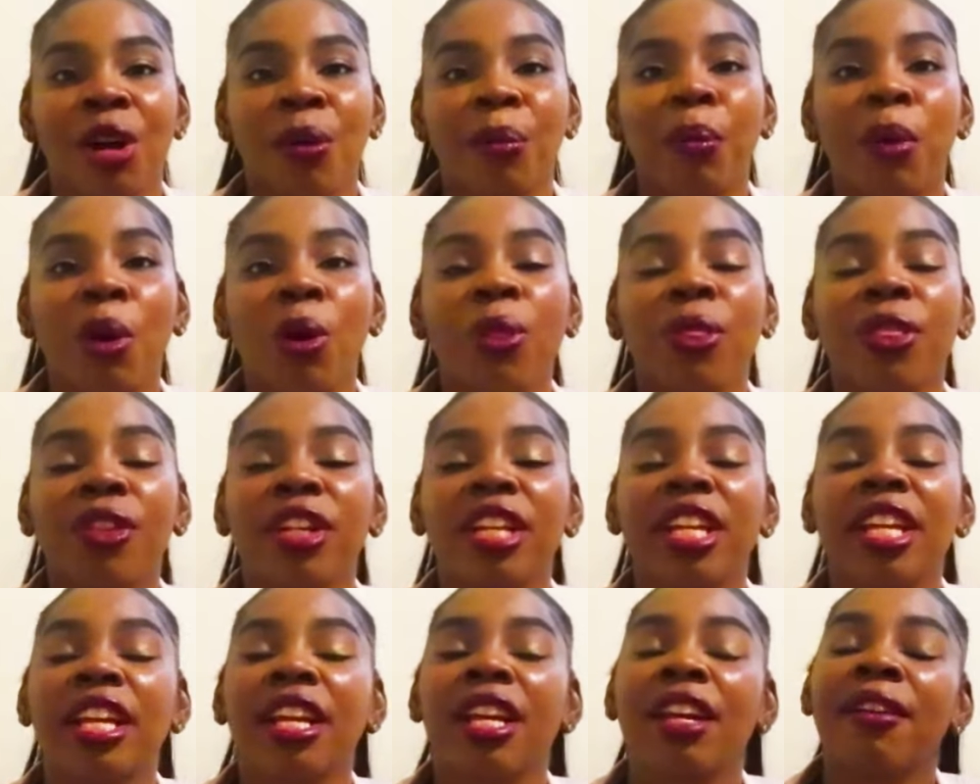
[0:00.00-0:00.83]

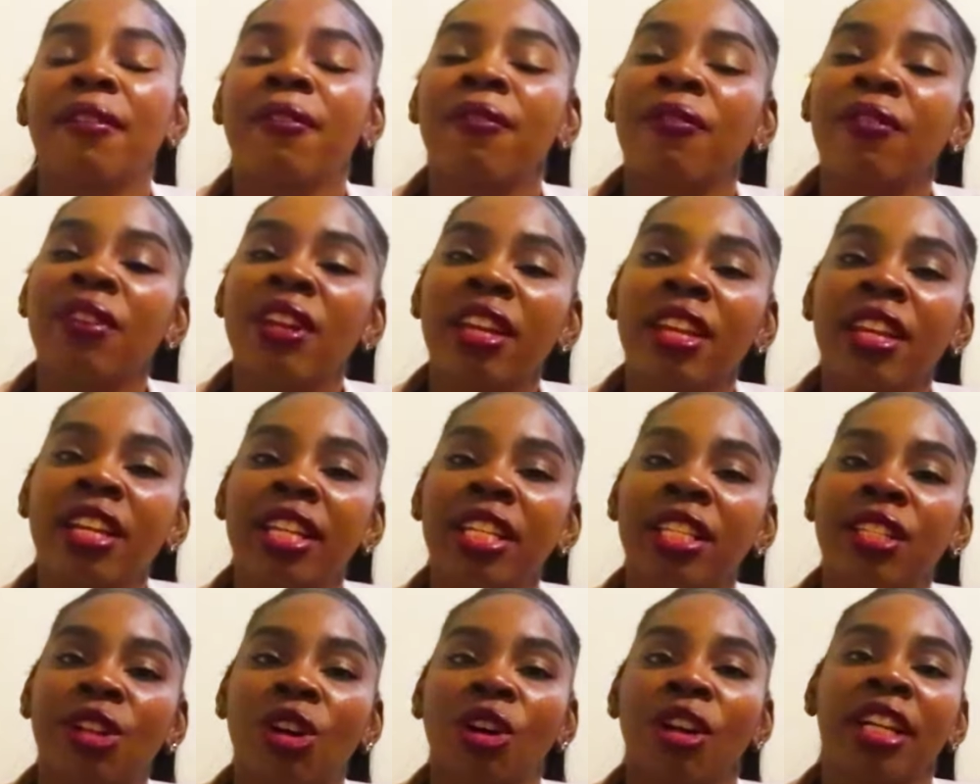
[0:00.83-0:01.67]
monthly
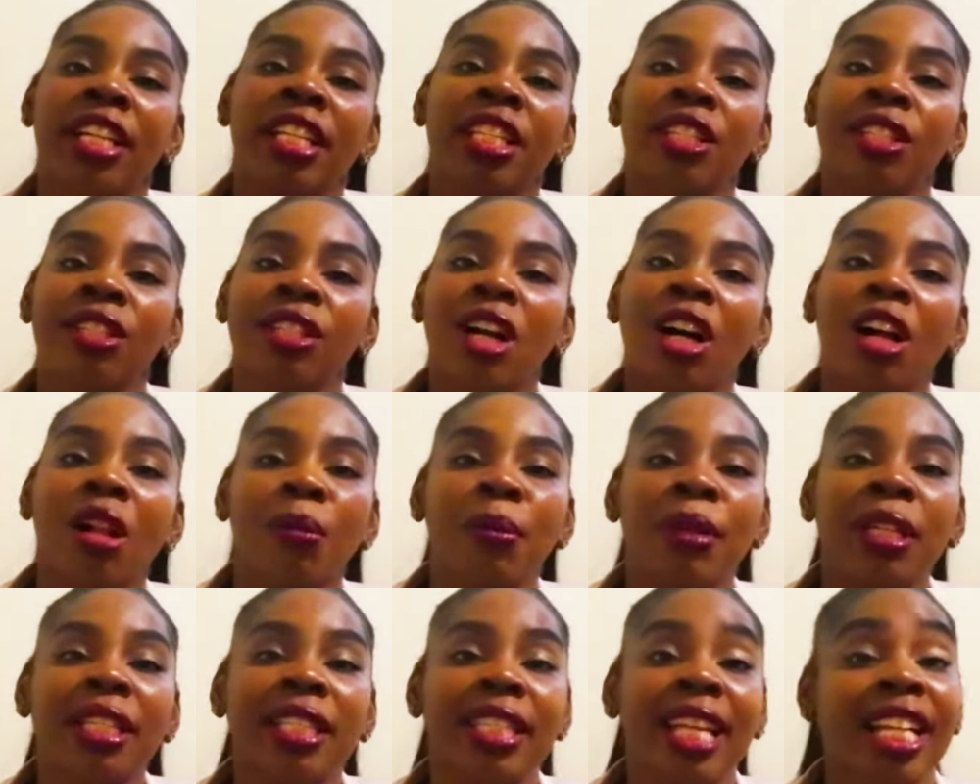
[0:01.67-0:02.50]
fees or
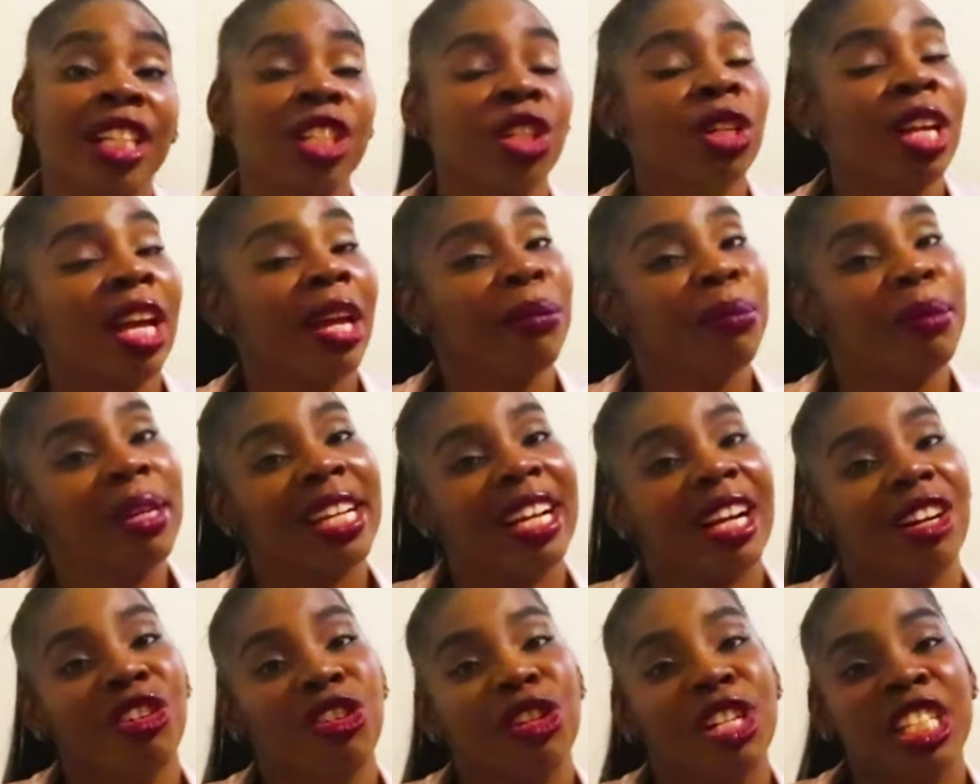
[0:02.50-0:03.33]
installments that you can make
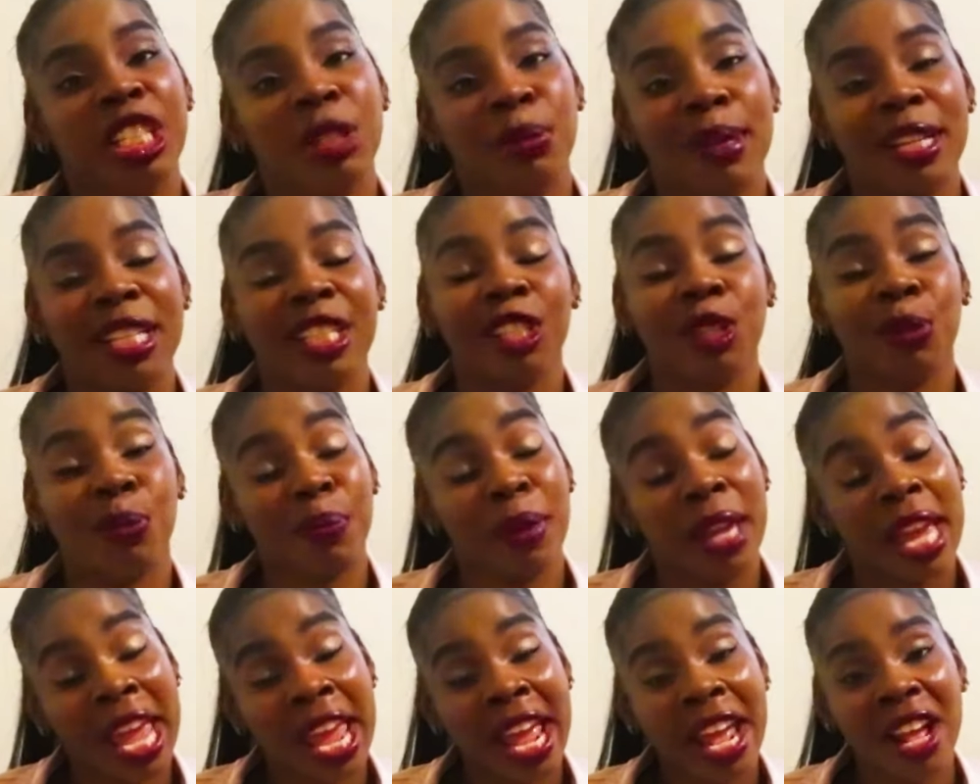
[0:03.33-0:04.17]
arrangement to
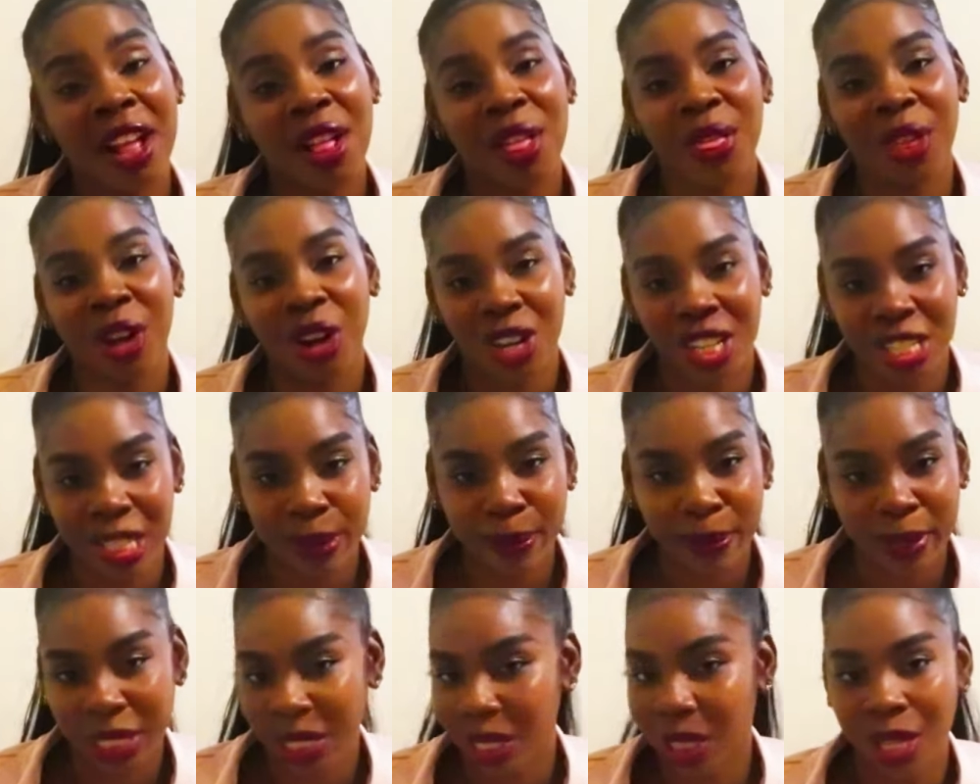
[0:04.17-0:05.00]
pay the
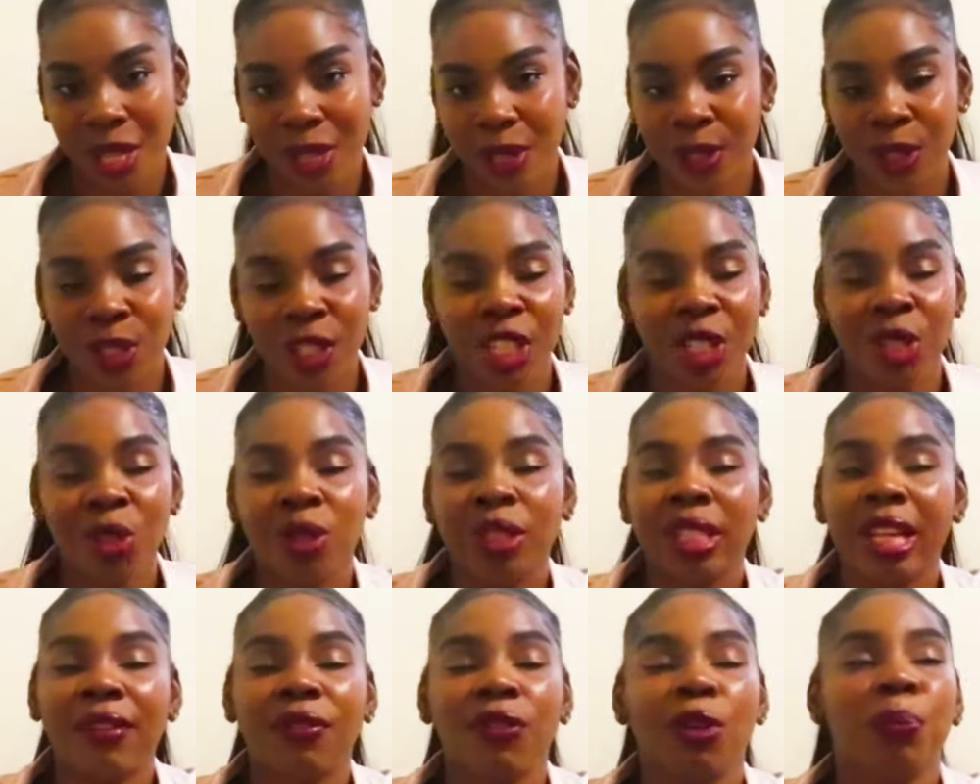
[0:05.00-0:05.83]
hospital, so you don't
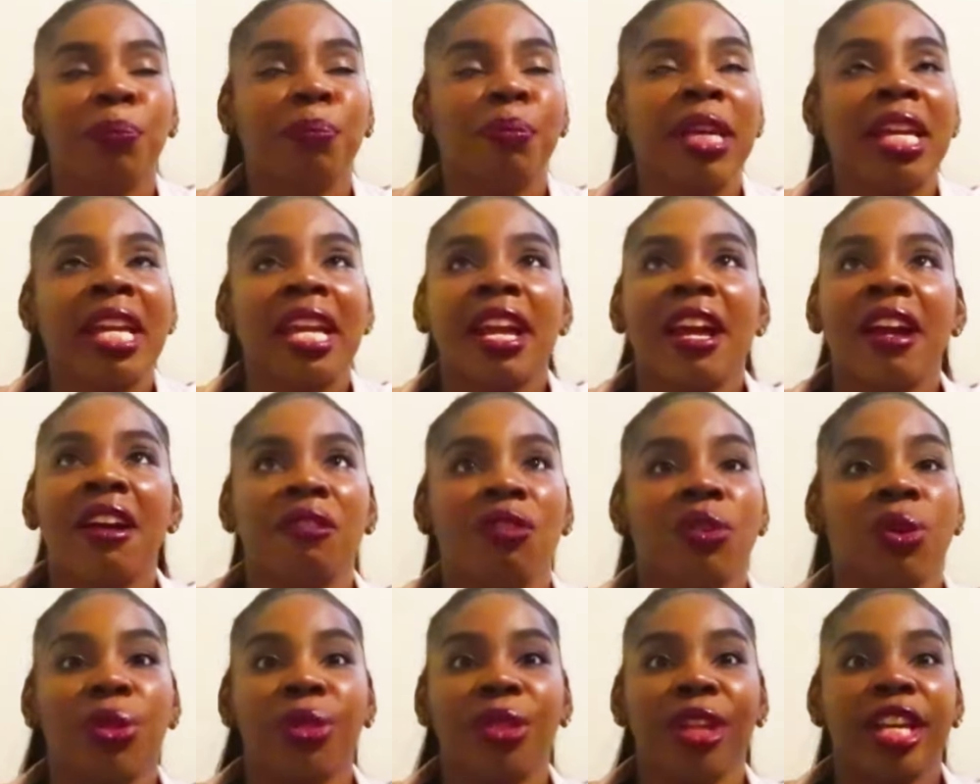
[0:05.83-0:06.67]
have to pay
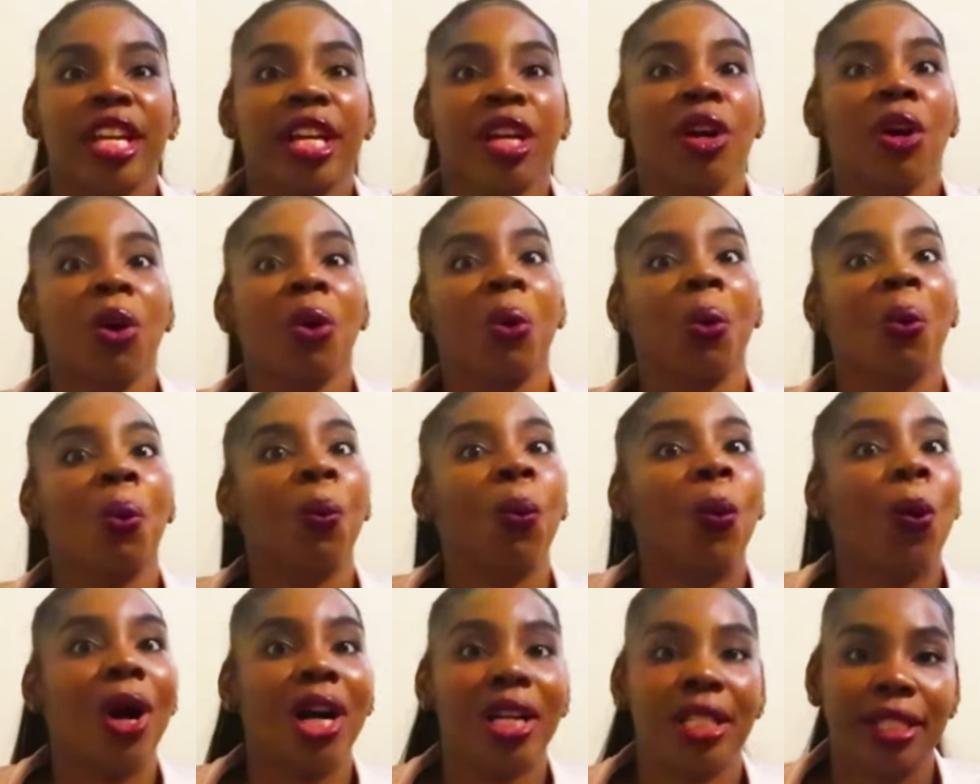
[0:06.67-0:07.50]
everything
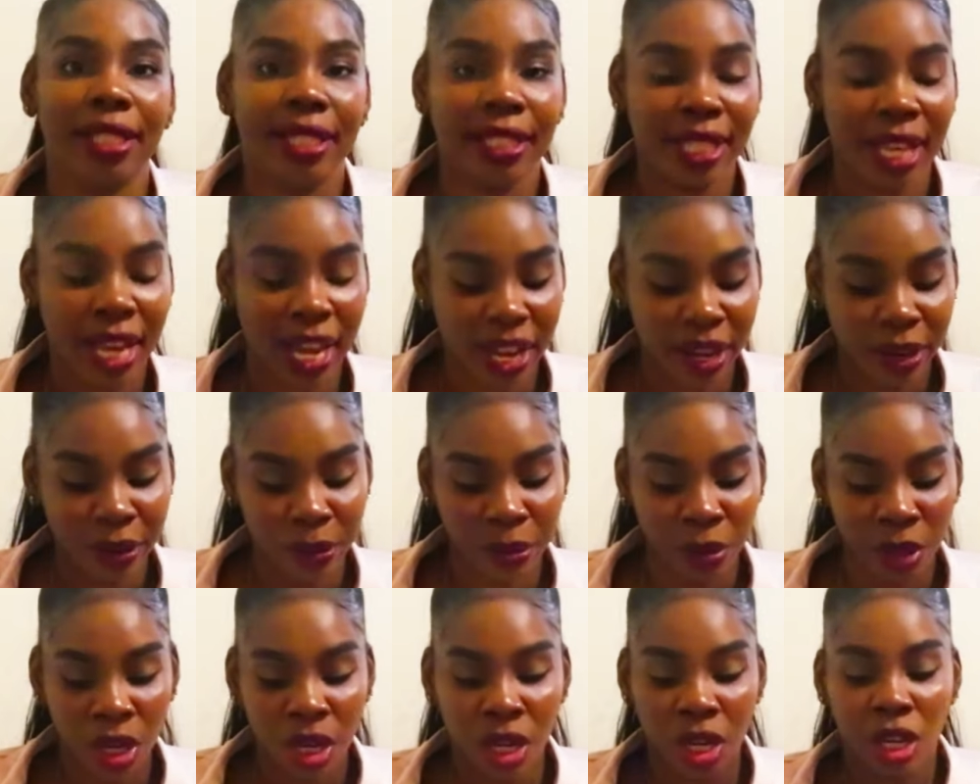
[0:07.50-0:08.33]
one time,
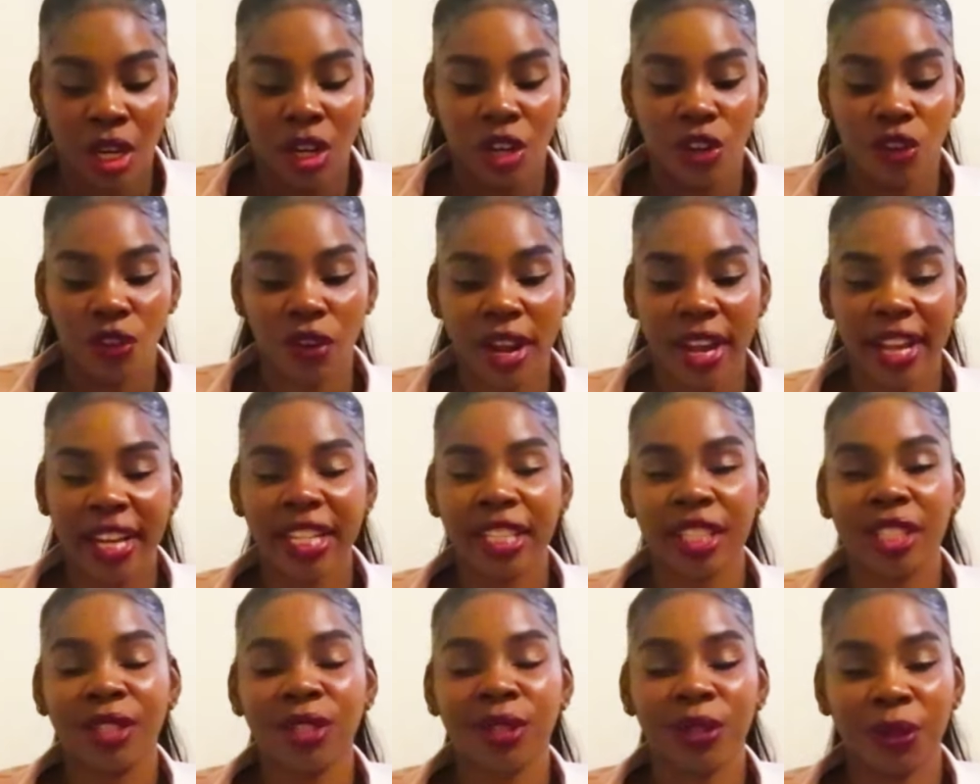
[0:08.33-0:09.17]

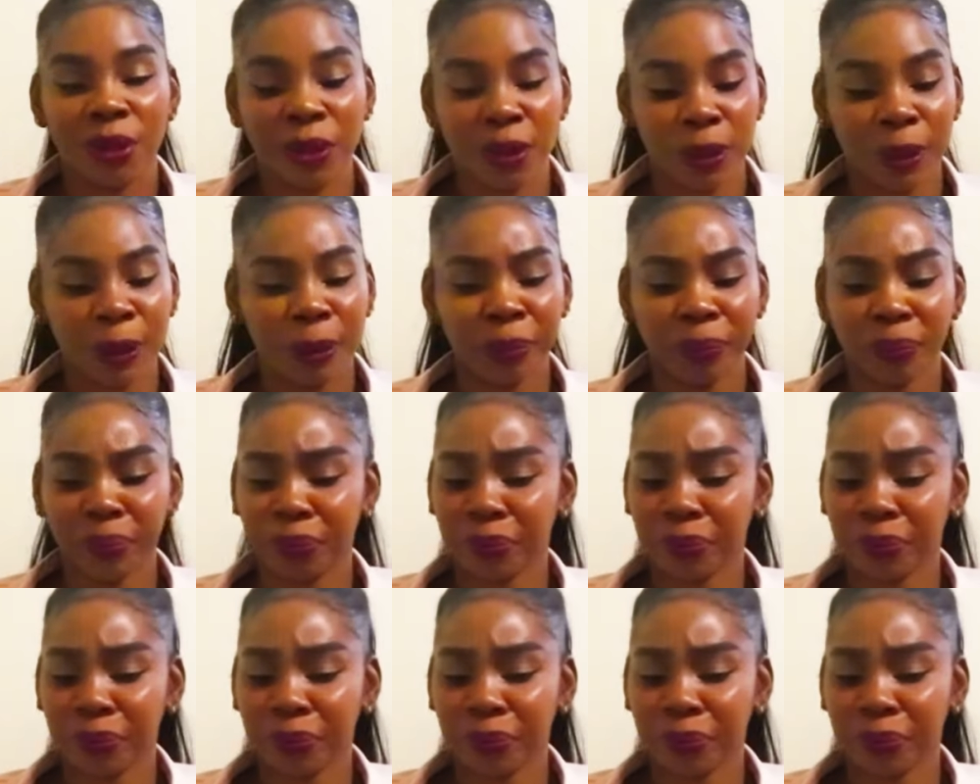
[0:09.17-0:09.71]
right? So,